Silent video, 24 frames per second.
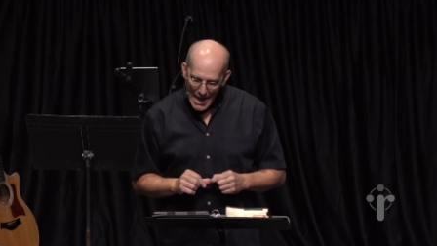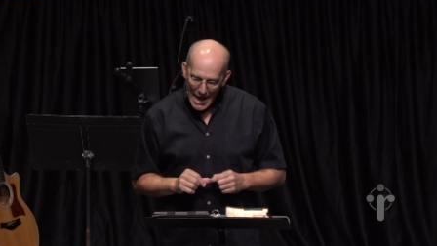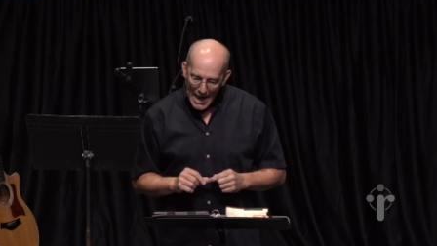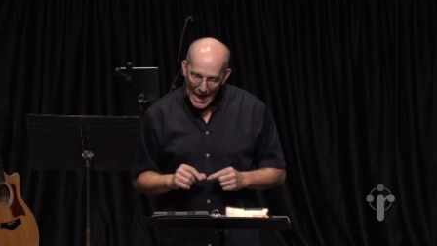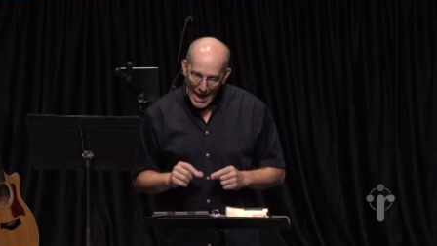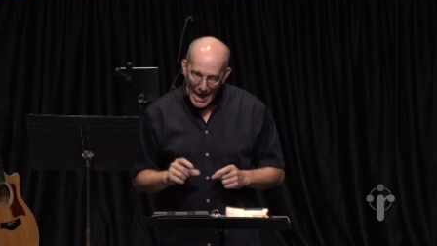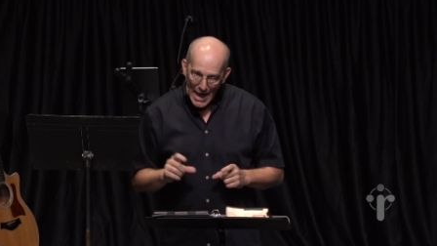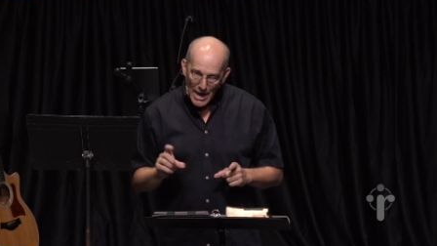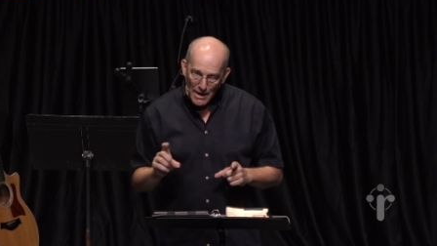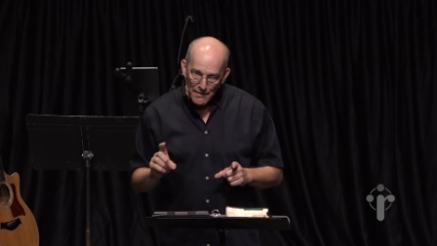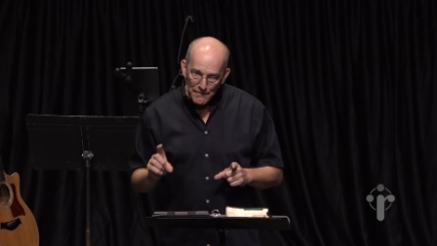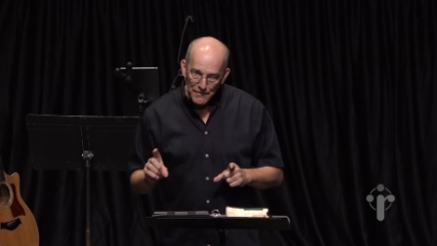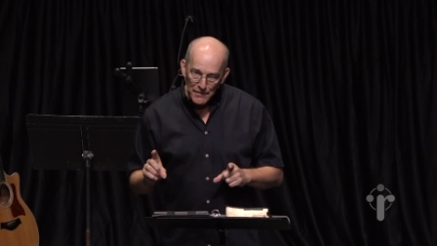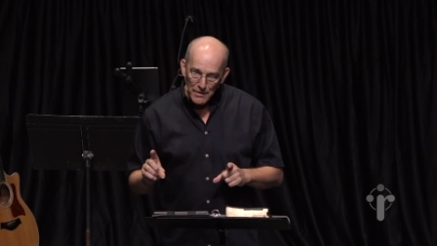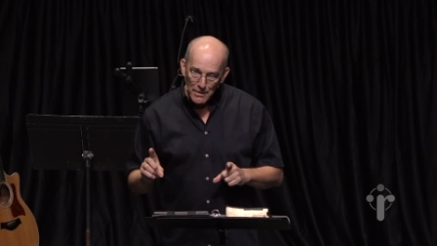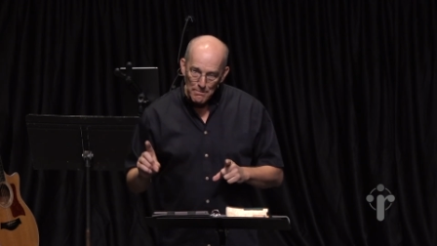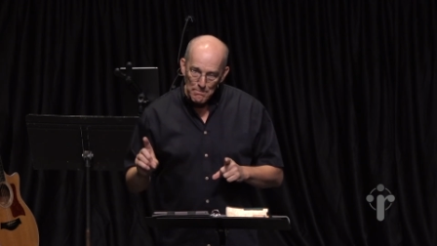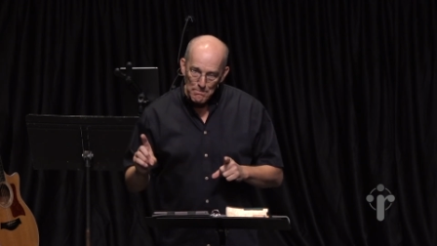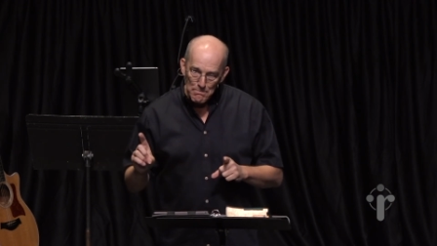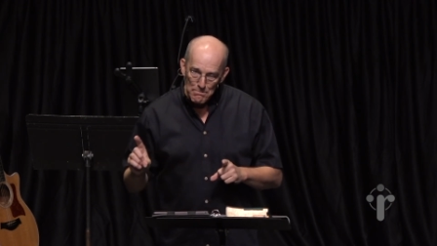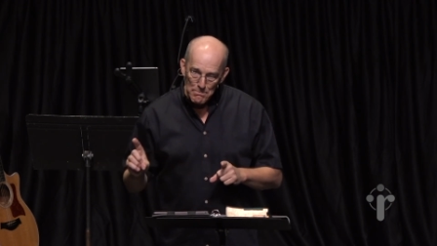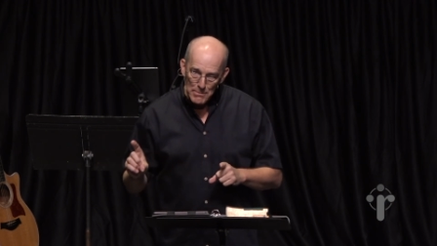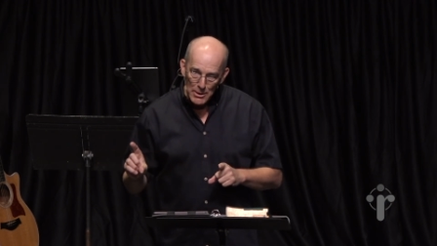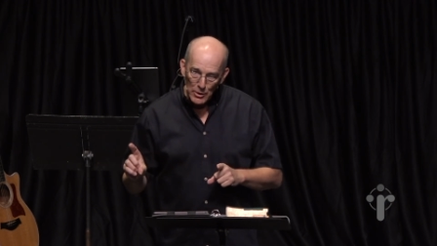Half a
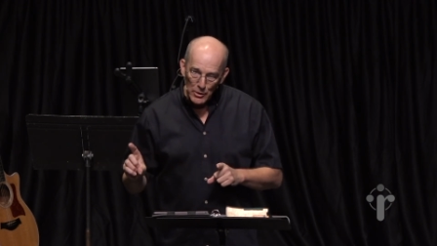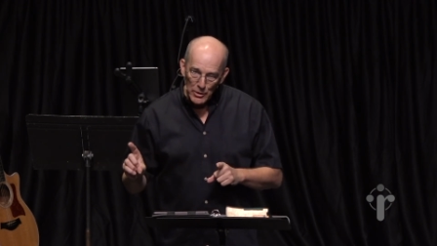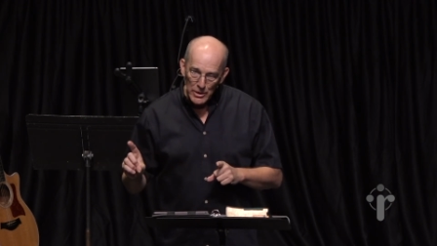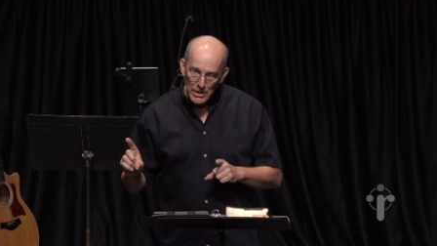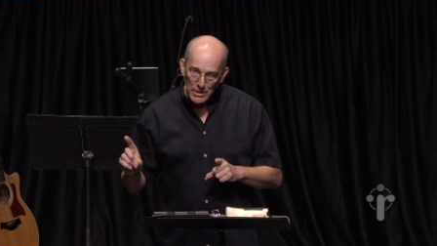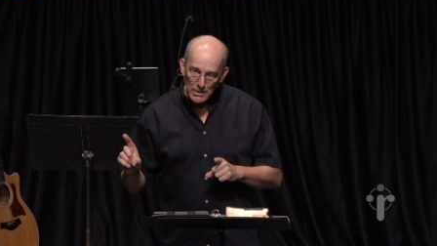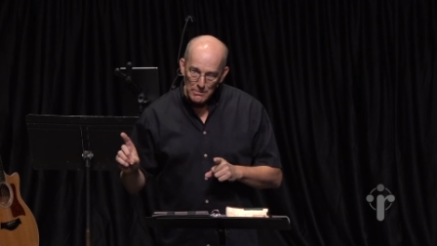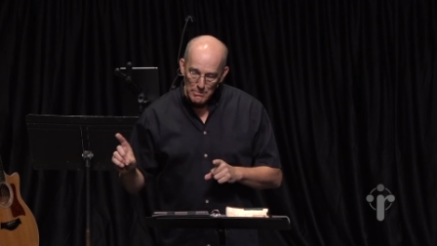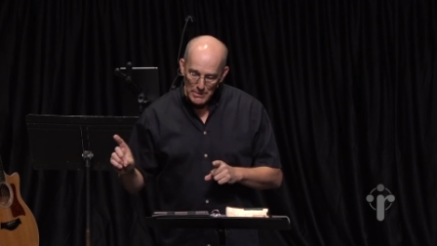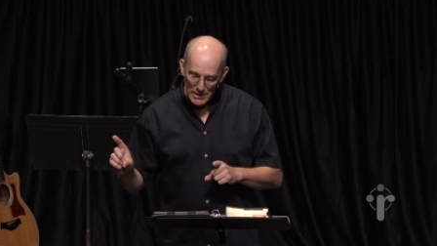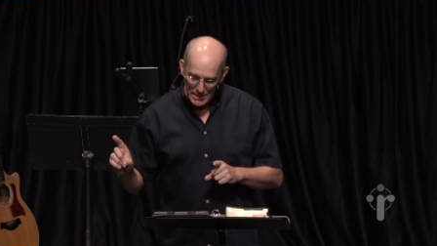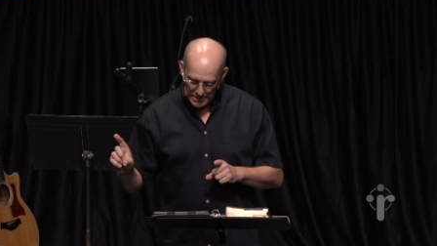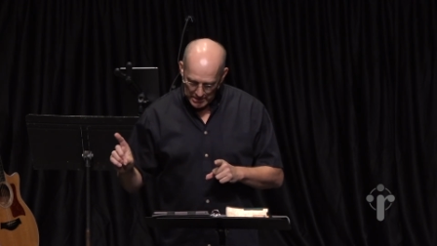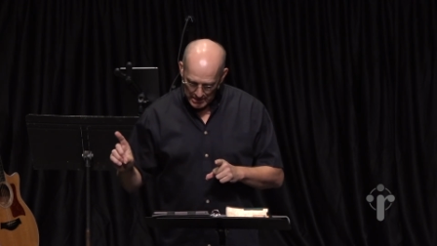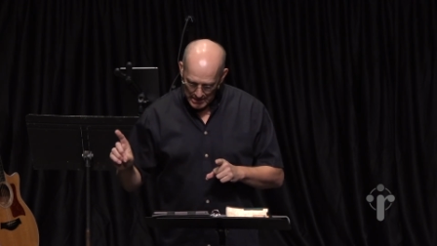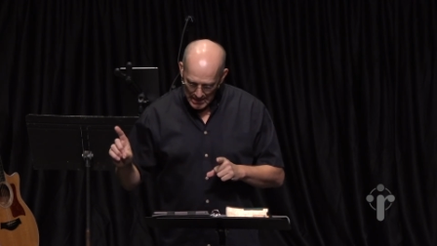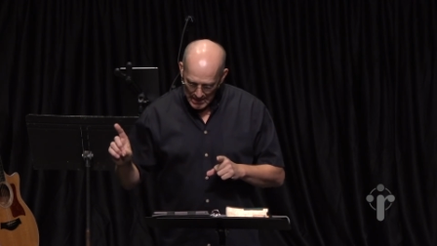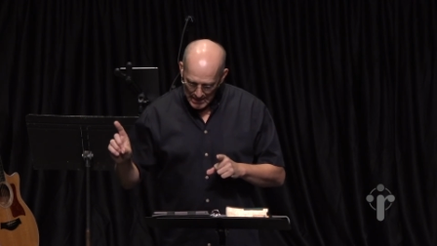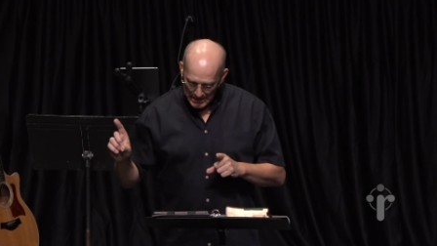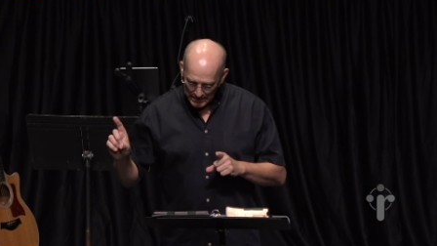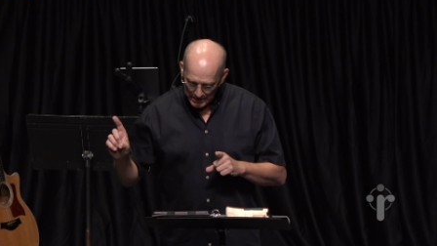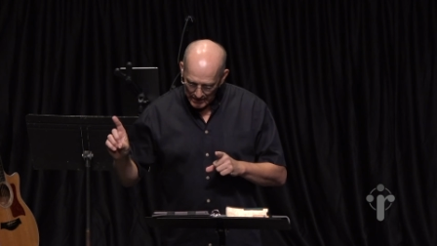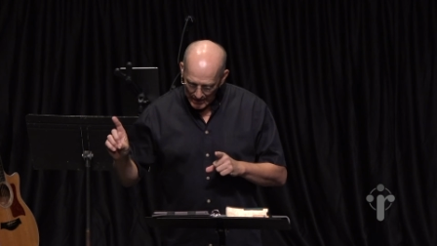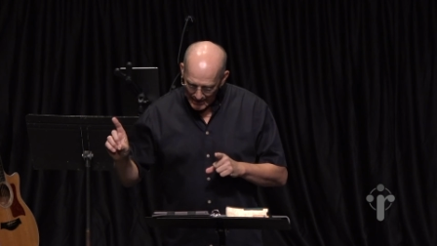million men
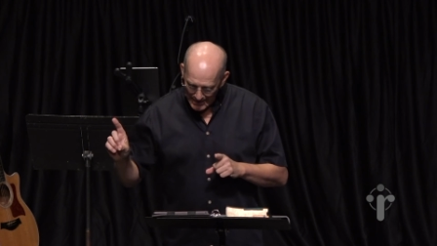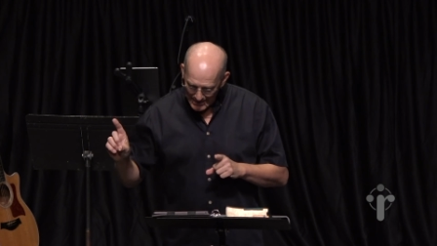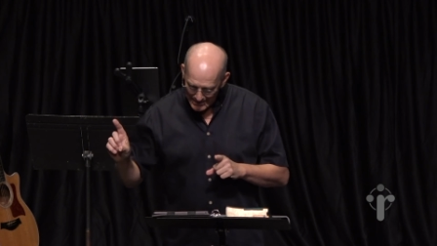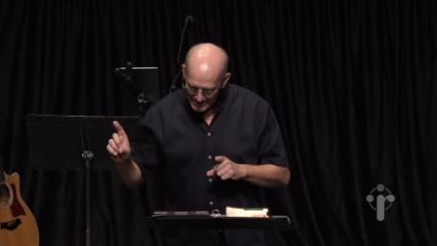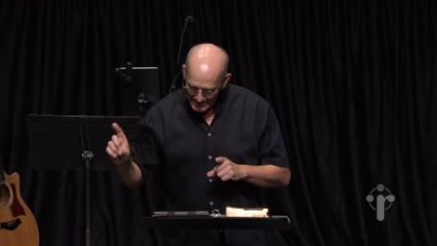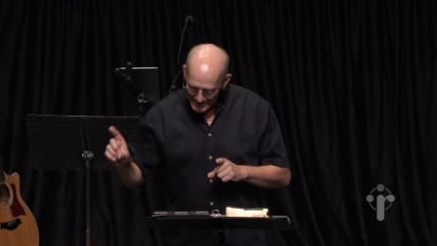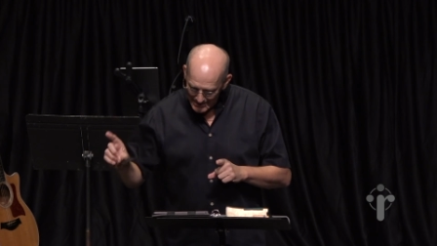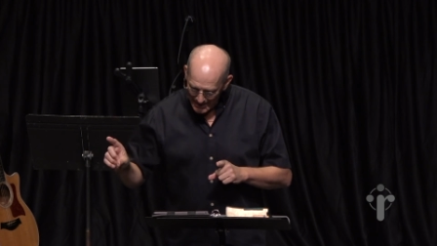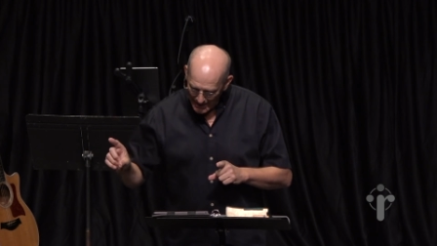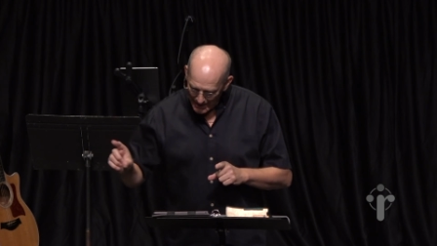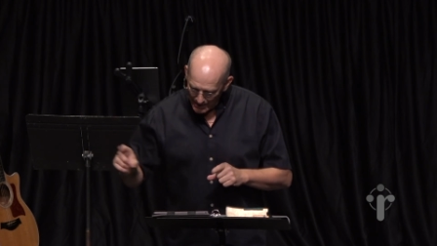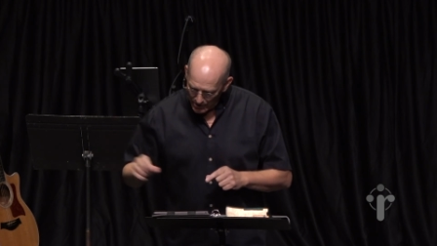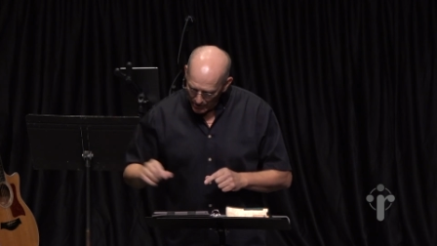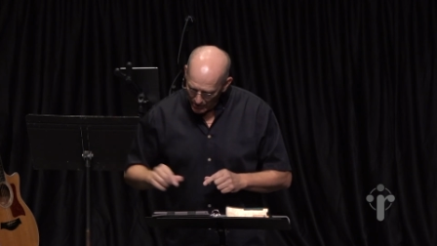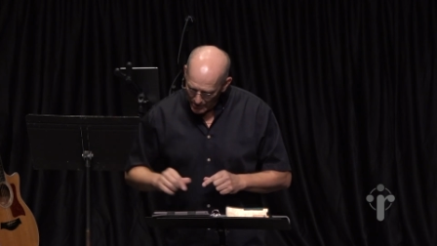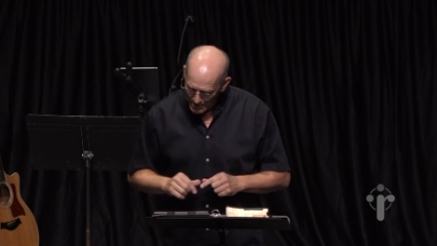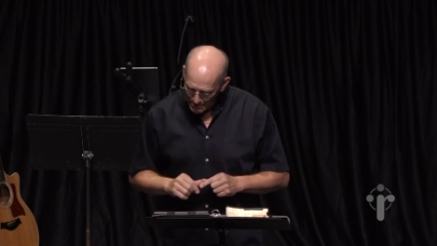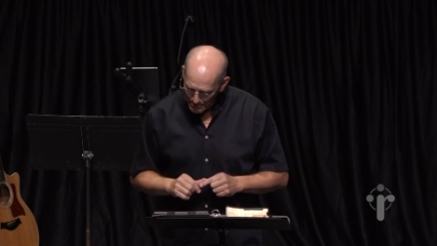lay dead on